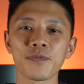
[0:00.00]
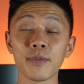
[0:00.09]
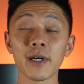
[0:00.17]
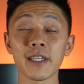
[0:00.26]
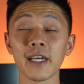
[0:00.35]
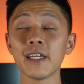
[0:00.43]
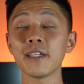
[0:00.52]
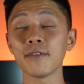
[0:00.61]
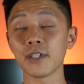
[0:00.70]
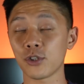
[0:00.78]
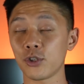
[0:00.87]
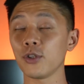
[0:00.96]
By the end of
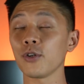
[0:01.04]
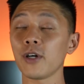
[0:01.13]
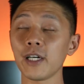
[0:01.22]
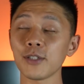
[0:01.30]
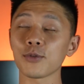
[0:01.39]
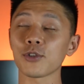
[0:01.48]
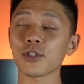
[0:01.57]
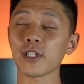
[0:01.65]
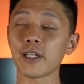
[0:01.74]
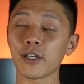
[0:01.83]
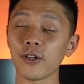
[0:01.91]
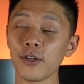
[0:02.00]
it, her eyes were just
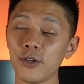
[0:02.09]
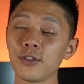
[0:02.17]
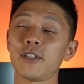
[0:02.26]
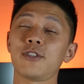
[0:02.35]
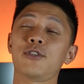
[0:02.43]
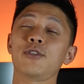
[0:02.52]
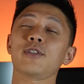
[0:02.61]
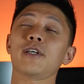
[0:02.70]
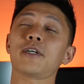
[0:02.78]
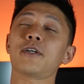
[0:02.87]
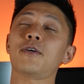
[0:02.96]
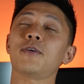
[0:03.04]
kind of closed and she was
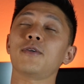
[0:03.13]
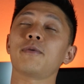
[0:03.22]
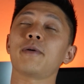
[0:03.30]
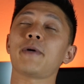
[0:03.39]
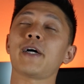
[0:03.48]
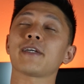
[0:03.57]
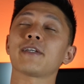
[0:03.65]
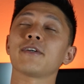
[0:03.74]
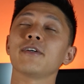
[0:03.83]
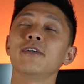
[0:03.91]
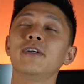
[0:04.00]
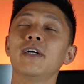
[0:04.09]
like all the way back
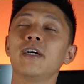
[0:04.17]
here.